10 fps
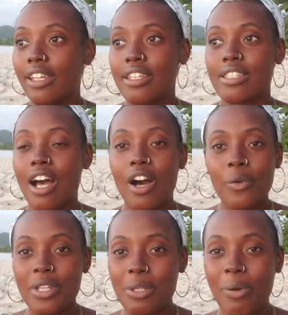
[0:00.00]
He's
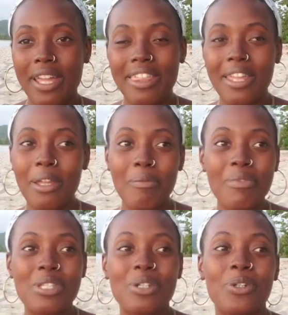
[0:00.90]
always with
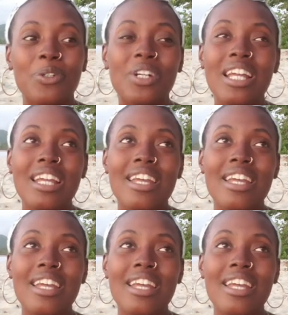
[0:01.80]
him, so